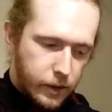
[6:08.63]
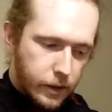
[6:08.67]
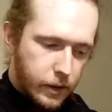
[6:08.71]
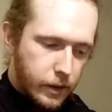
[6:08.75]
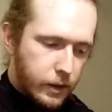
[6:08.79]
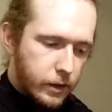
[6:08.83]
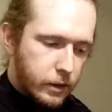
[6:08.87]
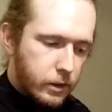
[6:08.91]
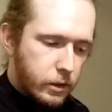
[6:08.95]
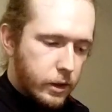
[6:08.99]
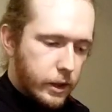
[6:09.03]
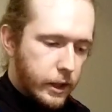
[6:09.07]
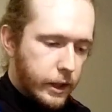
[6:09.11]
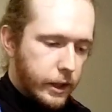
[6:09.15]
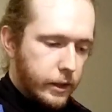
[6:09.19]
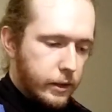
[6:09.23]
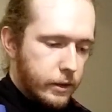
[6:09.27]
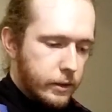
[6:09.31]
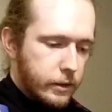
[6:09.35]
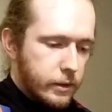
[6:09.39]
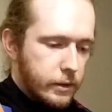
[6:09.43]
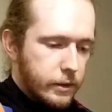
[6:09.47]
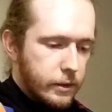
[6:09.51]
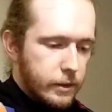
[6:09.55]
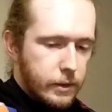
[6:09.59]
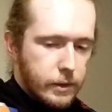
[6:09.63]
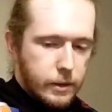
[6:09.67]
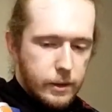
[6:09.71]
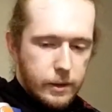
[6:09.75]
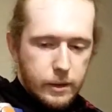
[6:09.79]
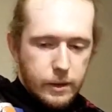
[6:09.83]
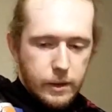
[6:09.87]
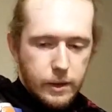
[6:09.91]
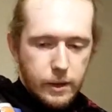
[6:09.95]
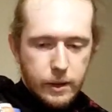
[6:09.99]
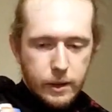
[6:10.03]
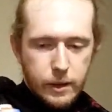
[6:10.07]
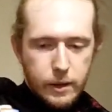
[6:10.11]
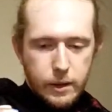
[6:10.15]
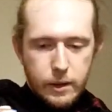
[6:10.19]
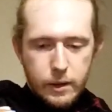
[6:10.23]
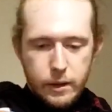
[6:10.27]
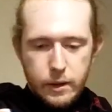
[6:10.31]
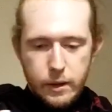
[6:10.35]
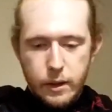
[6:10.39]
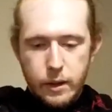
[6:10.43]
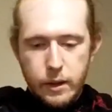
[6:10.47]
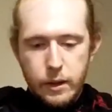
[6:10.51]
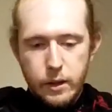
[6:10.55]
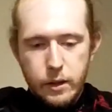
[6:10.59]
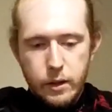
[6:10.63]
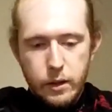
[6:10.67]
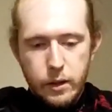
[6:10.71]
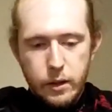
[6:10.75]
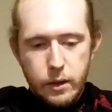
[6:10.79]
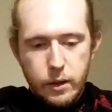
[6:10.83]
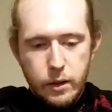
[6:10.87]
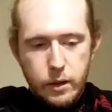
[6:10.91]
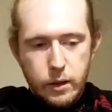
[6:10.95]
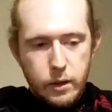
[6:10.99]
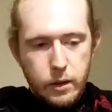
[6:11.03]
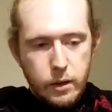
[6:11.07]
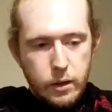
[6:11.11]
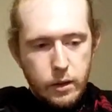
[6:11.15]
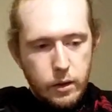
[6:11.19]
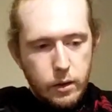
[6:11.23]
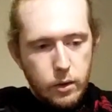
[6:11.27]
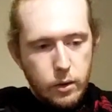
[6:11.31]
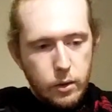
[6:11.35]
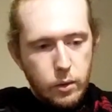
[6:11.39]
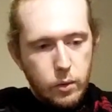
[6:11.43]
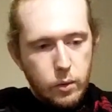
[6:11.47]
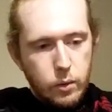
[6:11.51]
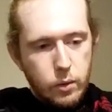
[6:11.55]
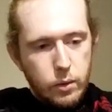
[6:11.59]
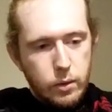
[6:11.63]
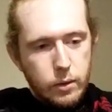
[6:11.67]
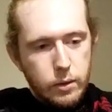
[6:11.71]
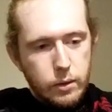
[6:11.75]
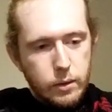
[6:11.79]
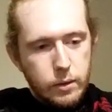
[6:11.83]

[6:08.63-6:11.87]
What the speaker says: Alright, here you go.